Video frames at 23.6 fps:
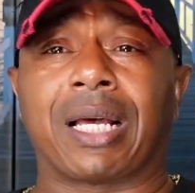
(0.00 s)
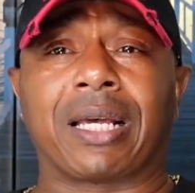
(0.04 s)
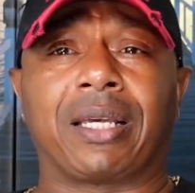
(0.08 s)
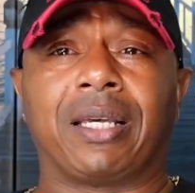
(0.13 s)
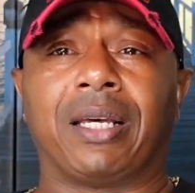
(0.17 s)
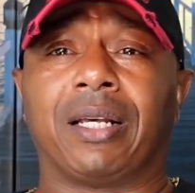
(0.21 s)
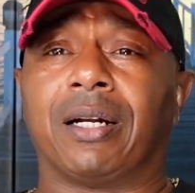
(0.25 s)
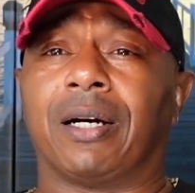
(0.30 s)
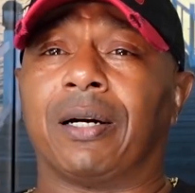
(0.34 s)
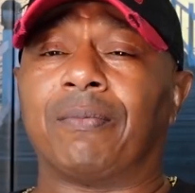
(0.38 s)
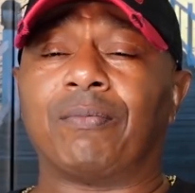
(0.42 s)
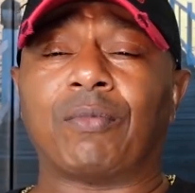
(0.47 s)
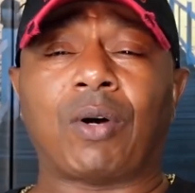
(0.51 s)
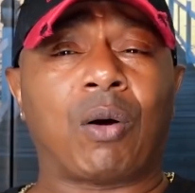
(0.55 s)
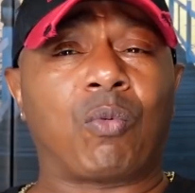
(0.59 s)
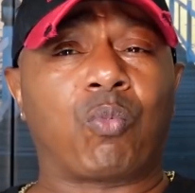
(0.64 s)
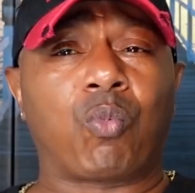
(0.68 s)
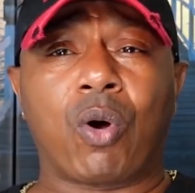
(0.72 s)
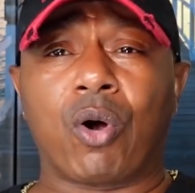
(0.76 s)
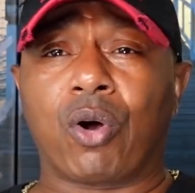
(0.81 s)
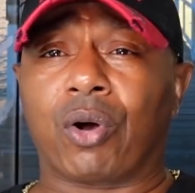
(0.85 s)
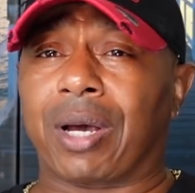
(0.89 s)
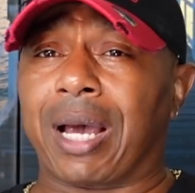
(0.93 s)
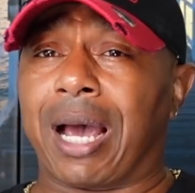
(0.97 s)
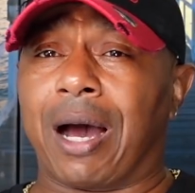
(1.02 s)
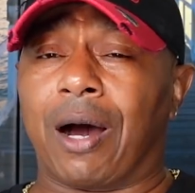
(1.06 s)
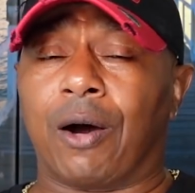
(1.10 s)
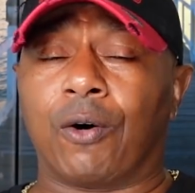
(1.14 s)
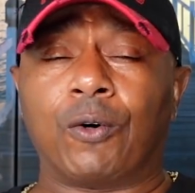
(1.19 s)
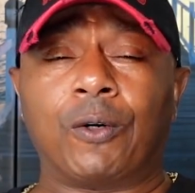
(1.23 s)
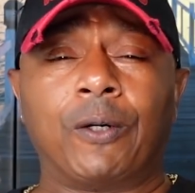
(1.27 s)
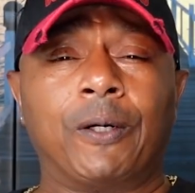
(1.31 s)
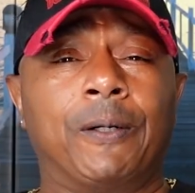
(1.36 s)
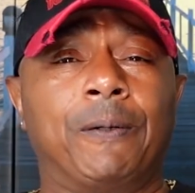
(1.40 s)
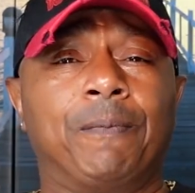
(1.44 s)
I get up. I work
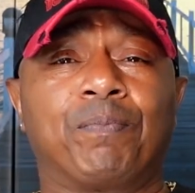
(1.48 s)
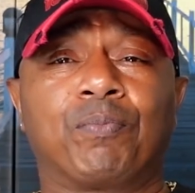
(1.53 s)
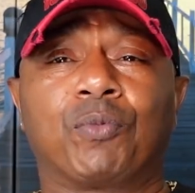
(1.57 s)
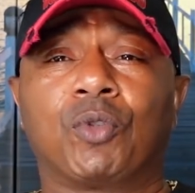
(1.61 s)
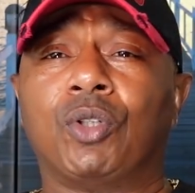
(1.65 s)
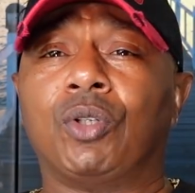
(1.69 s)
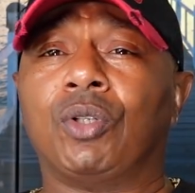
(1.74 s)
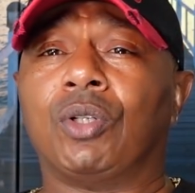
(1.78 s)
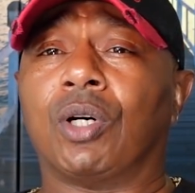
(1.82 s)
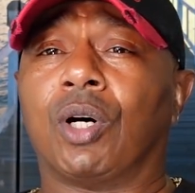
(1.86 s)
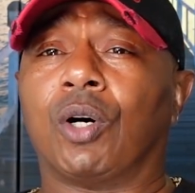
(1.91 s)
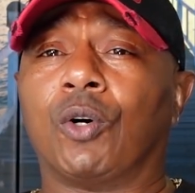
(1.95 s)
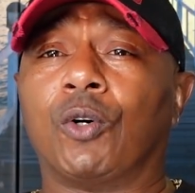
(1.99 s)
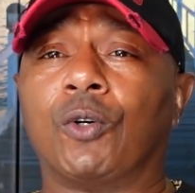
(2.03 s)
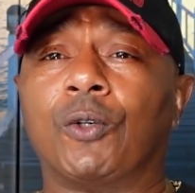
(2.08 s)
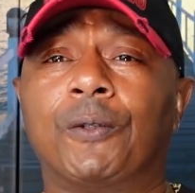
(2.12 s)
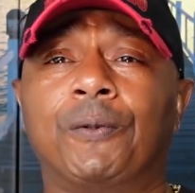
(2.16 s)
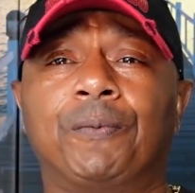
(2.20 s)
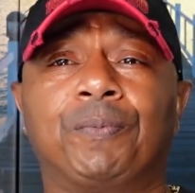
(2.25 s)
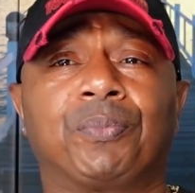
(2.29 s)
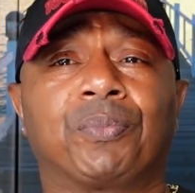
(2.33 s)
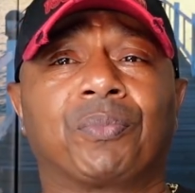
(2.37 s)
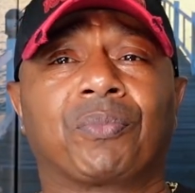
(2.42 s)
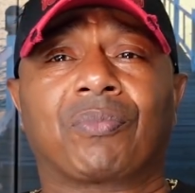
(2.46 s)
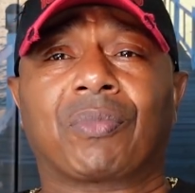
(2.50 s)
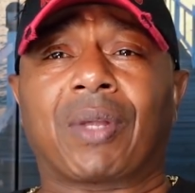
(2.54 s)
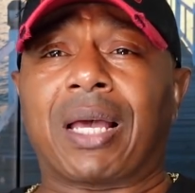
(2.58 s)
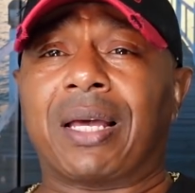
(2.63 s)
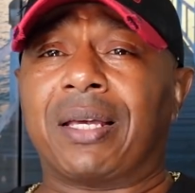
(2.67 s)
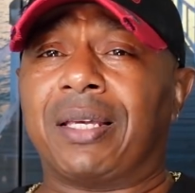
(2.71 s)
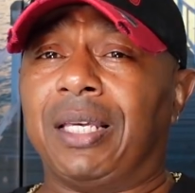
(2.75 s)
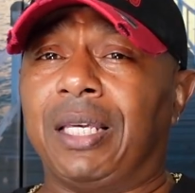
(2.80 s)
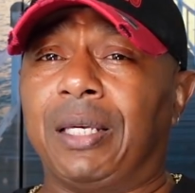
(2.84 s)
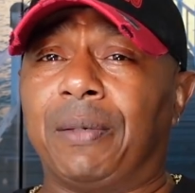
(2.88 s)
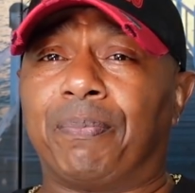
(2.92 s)
out, you know,
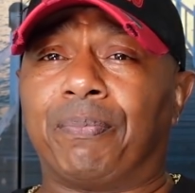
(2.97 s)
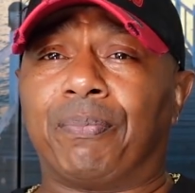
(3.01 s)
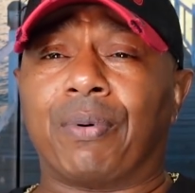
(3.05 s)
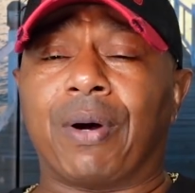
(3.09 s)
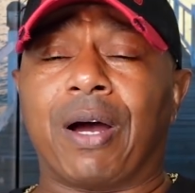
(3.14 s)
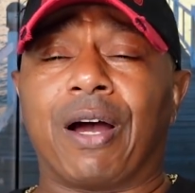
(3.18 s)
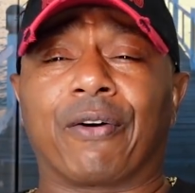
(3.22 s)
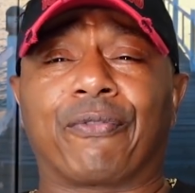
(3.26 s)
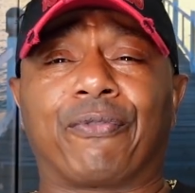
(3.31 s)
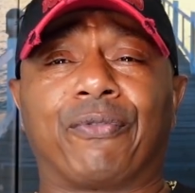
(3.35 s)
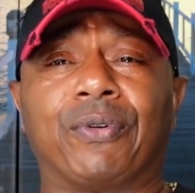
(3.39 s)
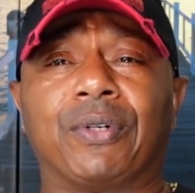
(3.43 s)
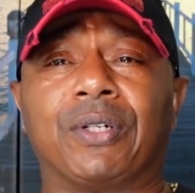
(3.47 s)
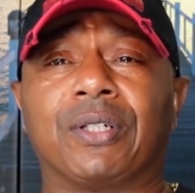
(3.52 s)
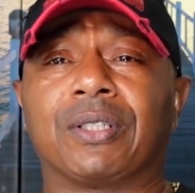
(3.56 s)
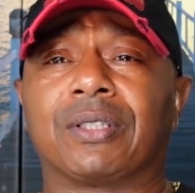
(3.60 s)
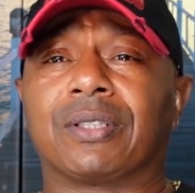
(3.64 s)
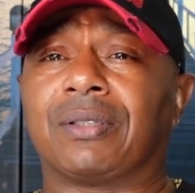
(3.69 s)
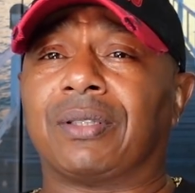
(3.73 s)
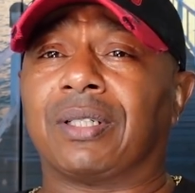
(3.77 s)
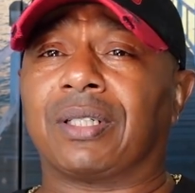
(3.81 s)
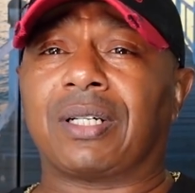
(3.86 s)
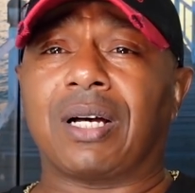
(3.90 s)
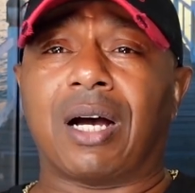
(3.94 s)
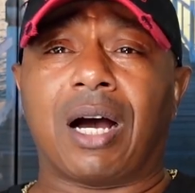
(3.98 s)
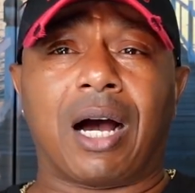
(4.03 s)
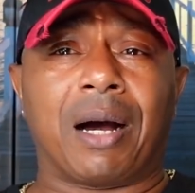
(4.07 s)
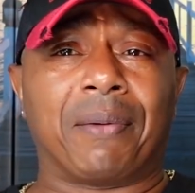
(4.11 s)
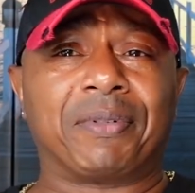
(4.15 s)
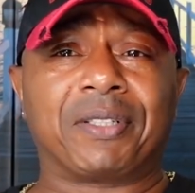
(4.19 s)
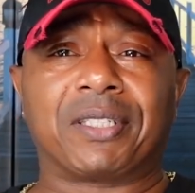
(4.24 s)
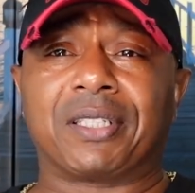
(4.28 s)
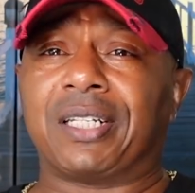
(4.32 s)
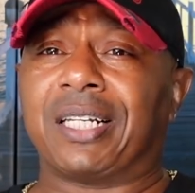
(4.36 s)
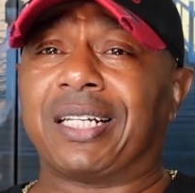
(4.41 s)
eat breakfast, the
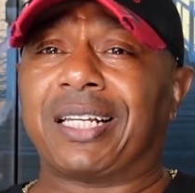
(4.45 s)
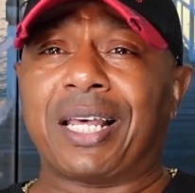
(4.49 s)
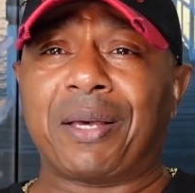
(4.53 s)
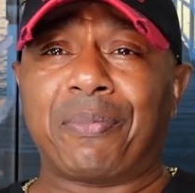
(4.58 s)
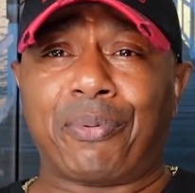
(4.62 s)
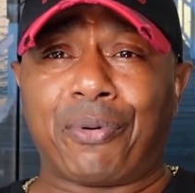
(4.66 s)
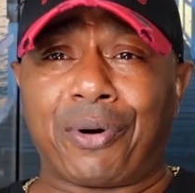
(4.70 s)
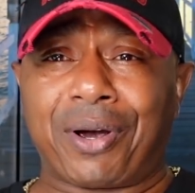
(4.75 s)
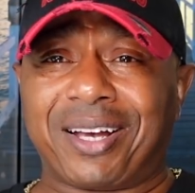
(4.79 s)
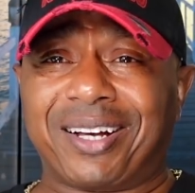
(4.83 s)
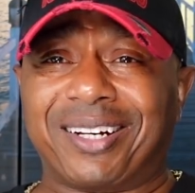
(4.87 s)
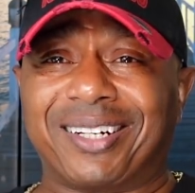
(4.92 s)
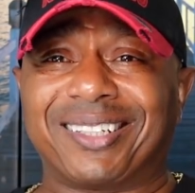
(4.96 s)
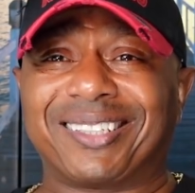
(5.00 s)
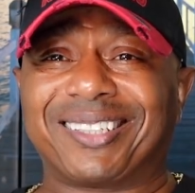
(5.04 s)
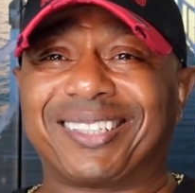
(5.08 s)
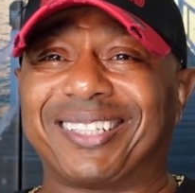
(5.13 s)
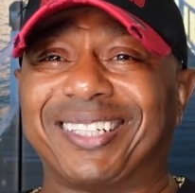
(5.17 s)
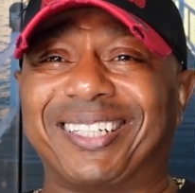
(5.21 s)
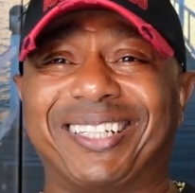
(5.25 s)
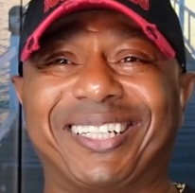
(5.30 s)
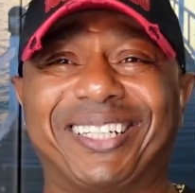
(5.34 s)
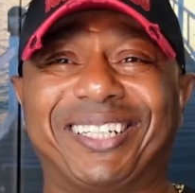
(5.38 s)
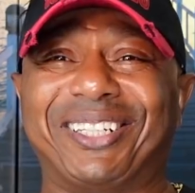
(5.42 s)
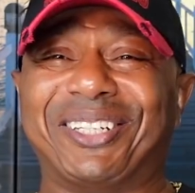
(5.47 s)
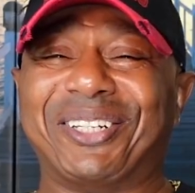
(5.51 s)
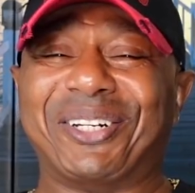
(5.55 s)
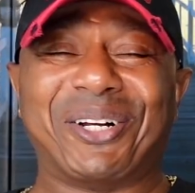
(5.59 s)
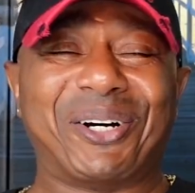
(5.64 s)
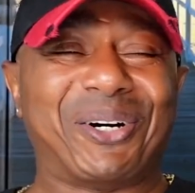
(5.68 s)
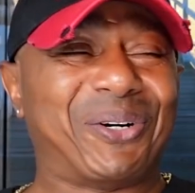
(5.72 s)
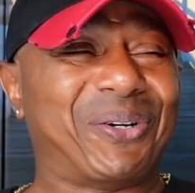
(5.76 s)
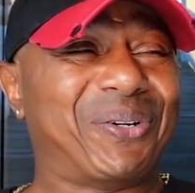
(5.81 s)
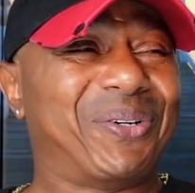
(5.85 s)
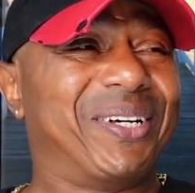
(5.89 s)
garbage that they bring us, you
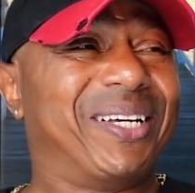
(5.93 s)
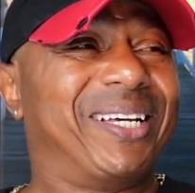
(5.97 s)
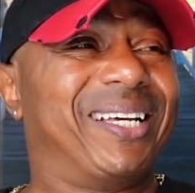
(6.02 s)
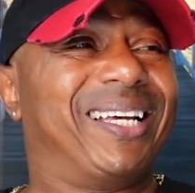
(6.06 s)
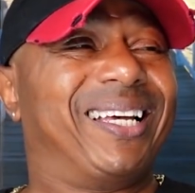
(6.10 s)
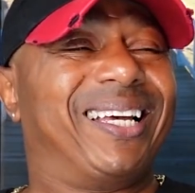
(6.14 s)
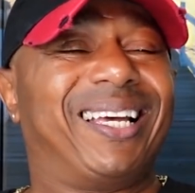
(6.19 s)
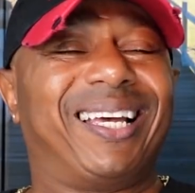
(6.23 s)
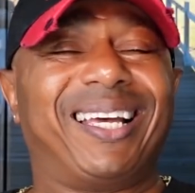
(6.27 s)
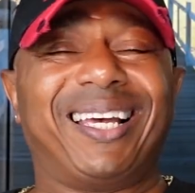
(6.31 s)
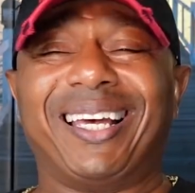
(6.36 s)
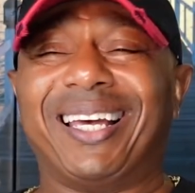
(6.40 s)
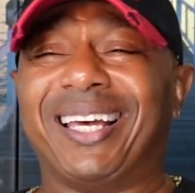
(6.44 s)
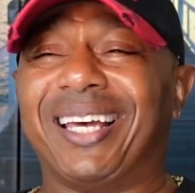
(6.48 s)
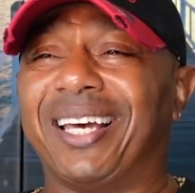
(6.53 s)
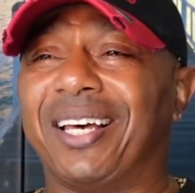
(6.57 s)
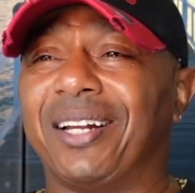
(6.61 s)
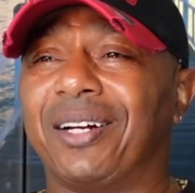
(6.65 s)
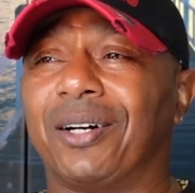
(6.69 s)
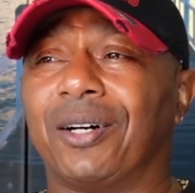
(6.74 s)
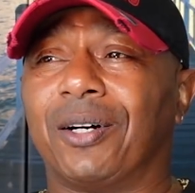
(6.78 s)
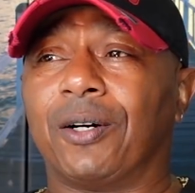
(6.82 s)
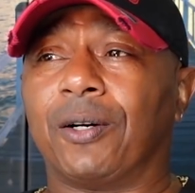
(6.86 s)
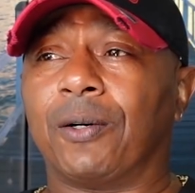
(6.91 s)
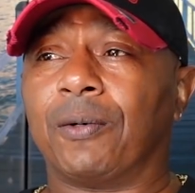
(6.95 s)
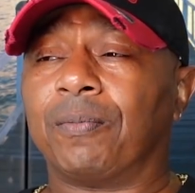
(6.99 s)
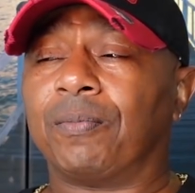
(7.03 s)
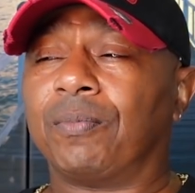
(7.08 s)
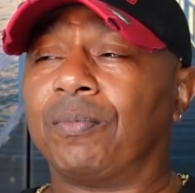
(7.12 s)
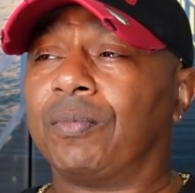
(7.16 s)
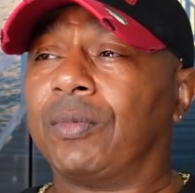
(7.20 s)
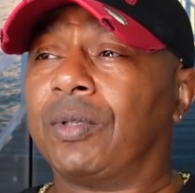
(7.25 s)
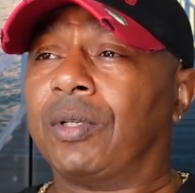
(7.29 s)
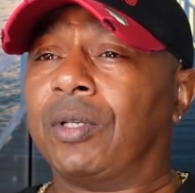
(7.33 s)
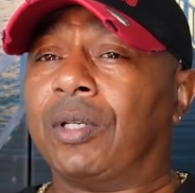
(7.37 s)
know, and
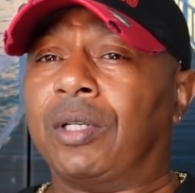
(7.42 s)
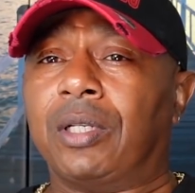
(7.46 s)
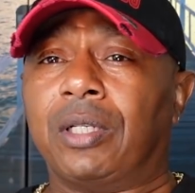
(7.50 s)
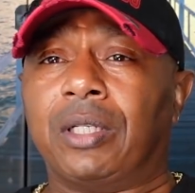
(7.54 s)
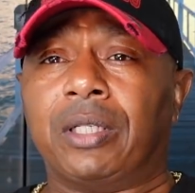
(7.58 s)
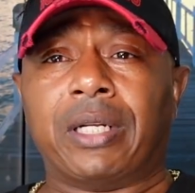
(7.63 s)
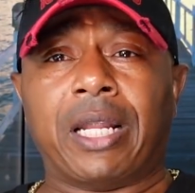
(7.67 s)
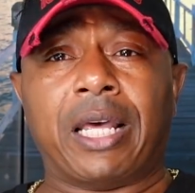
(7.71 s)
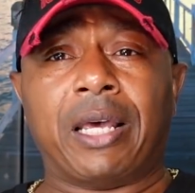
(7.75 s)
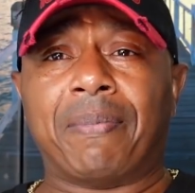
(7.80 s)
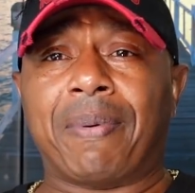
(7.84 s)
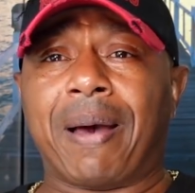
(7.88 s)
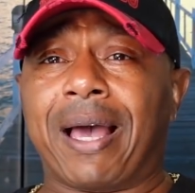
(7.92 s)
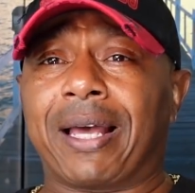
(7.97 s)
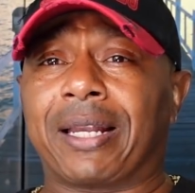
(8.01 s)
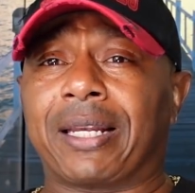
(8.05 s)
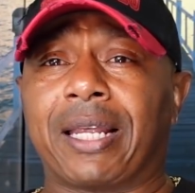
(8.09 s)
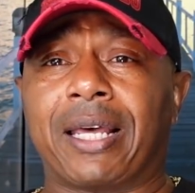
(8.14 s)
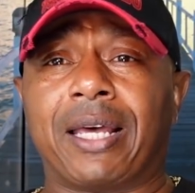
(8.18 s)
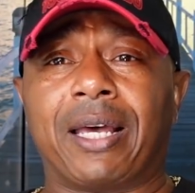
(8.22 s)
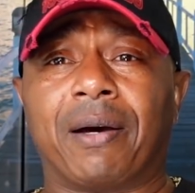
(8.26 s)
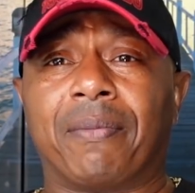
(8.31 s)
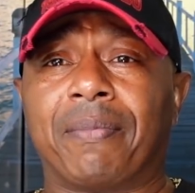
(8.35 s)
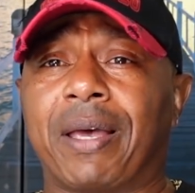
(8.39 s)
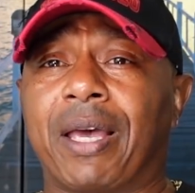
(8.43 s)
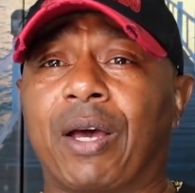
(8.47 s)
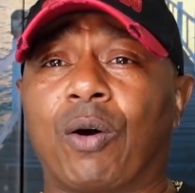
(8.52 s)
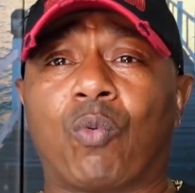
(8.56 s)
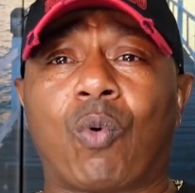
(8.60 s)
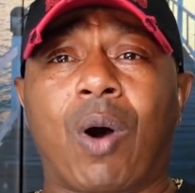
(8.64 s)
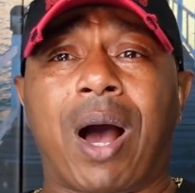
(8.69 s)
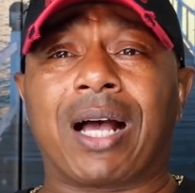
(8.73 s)
lay back down, man.